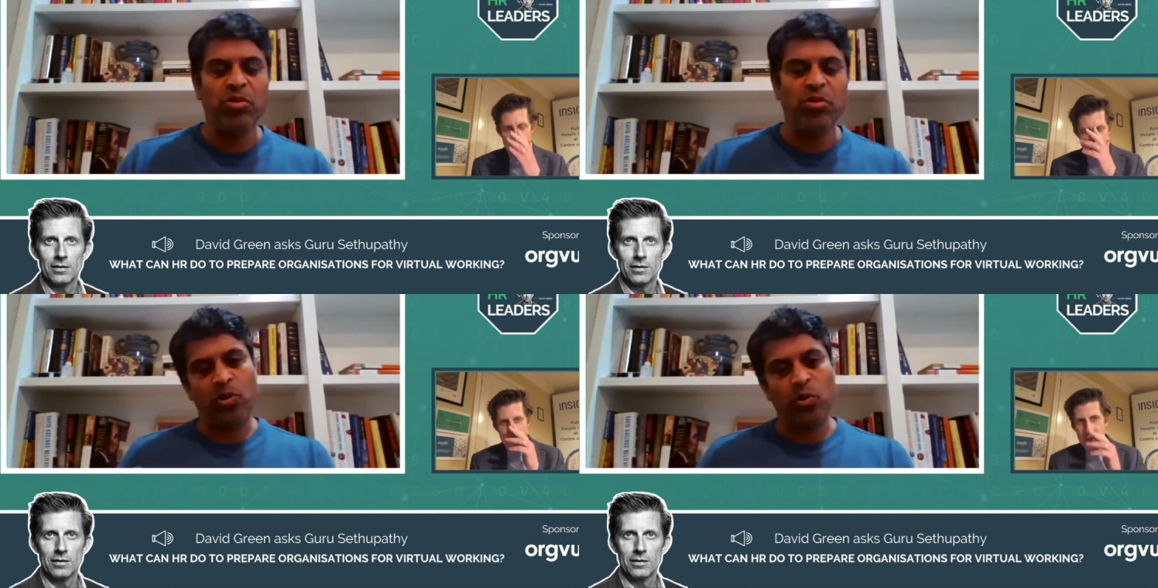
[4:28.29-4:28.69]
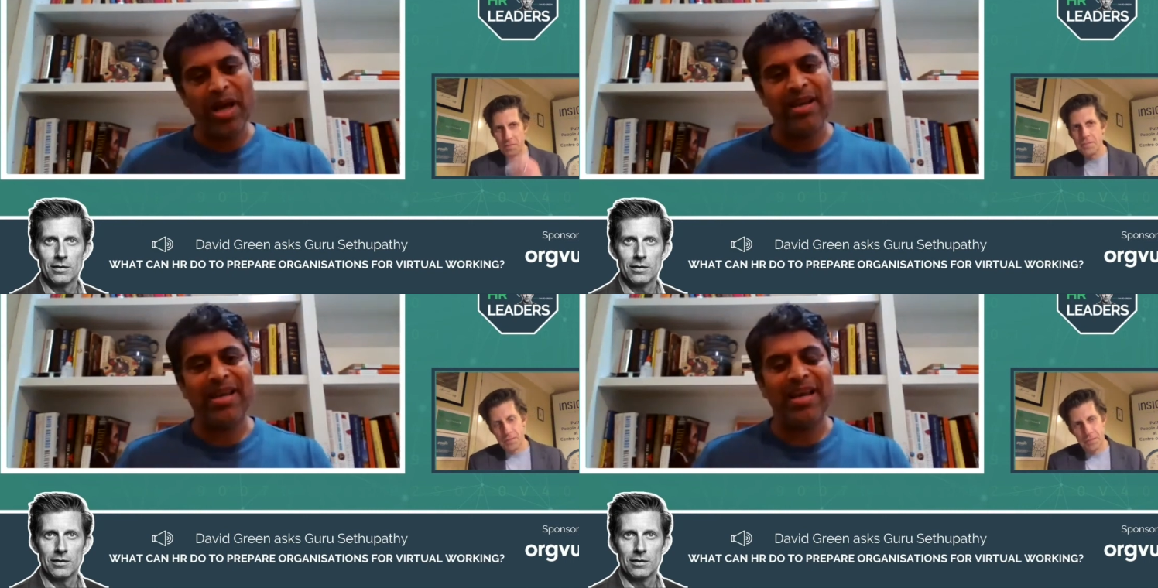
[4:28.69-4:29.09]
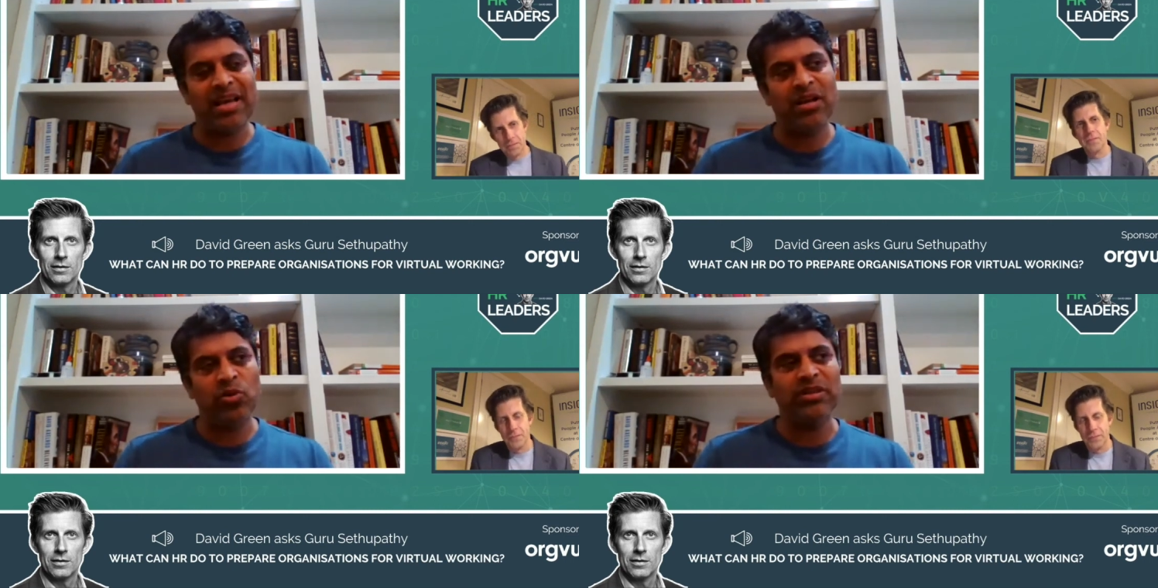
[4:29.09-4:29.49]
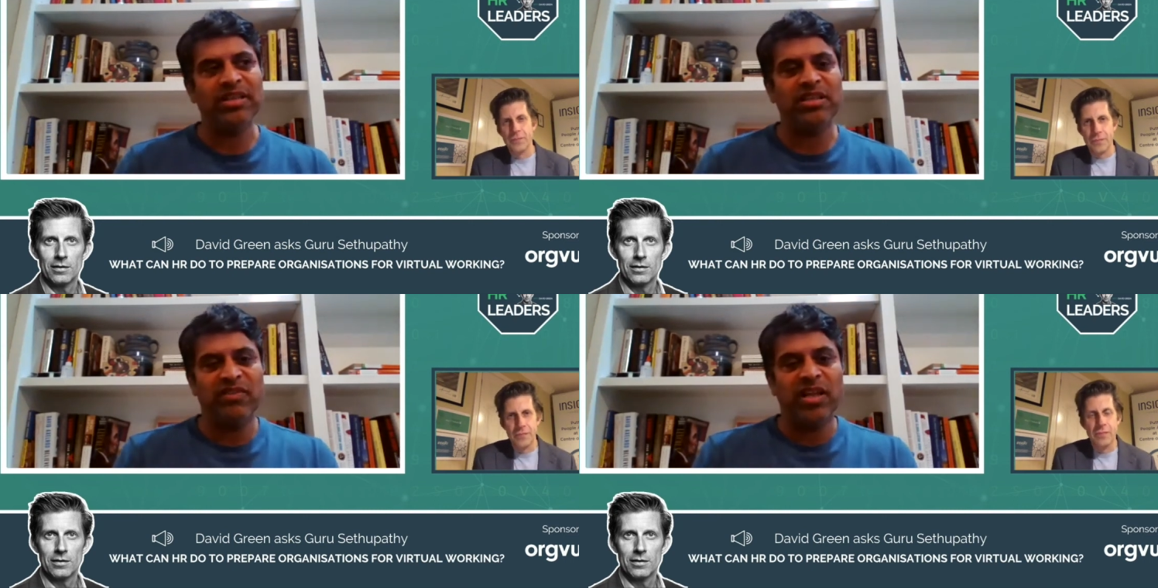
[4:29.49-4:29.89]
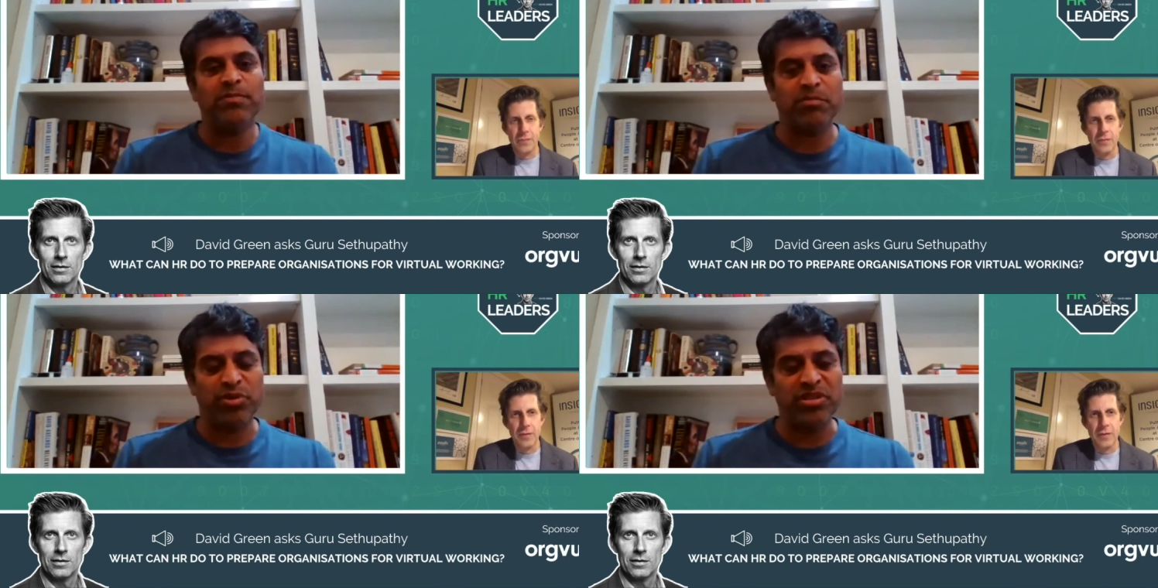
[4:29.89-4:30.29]
Speaker 1: for when, and, and really develop
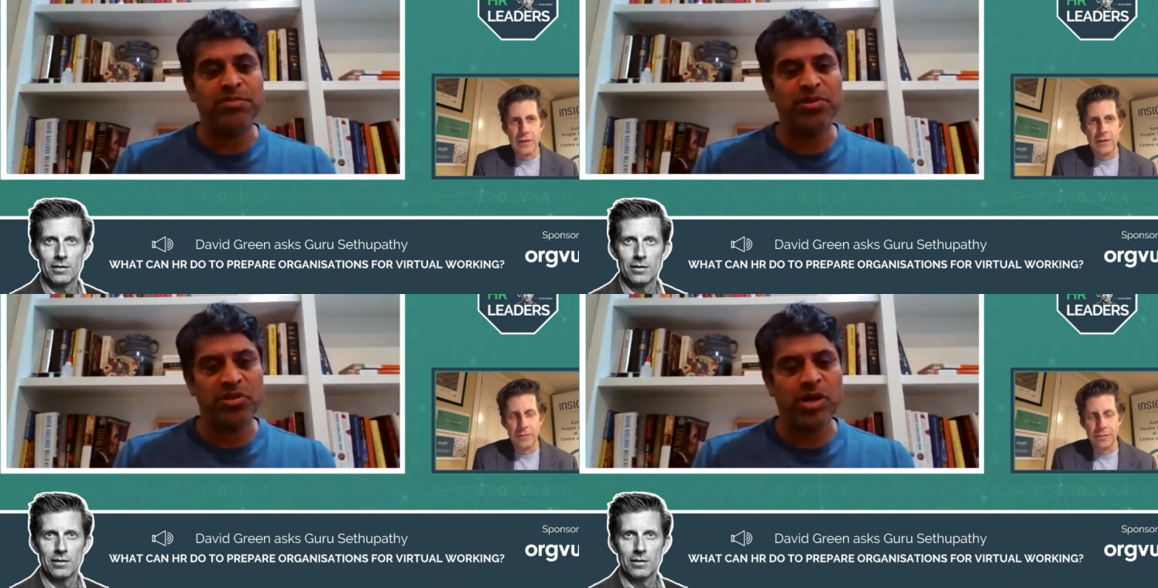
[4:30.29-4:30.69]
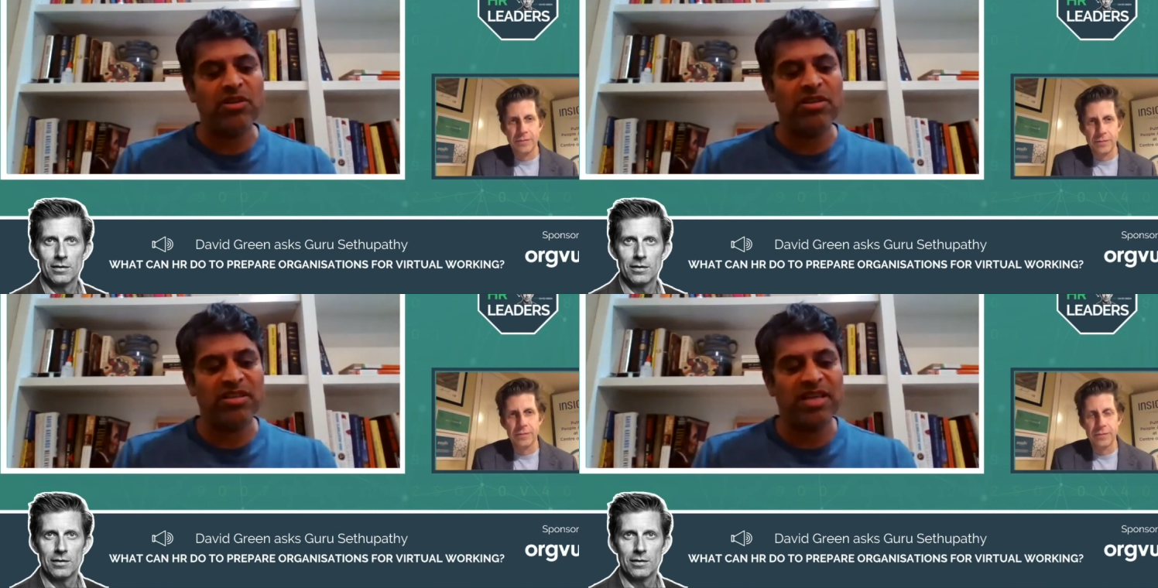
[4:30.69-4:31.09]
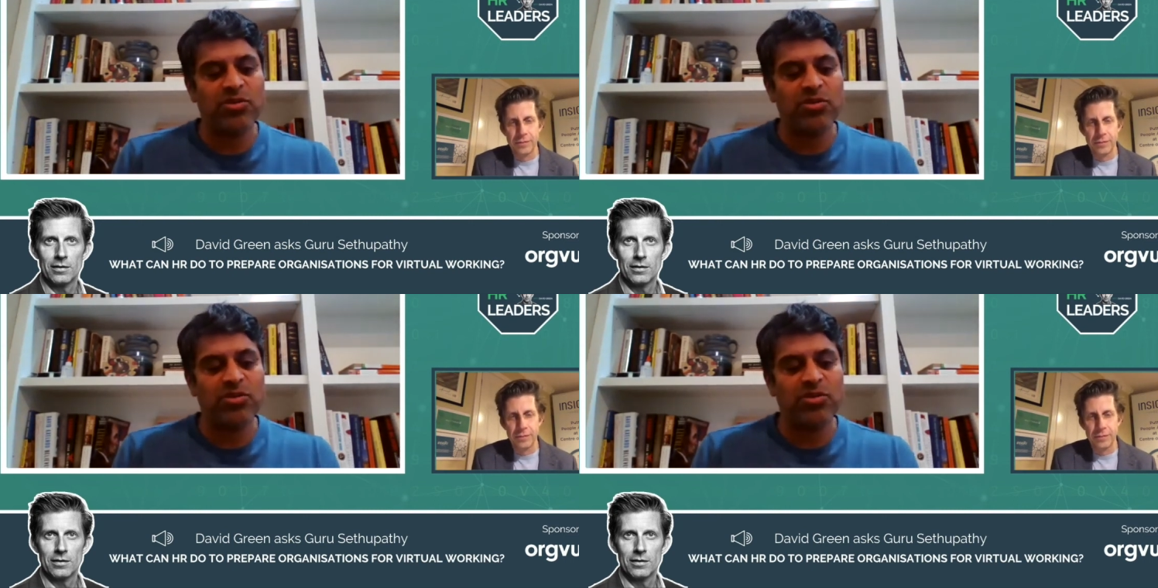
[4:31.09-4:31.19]
some principles around this. And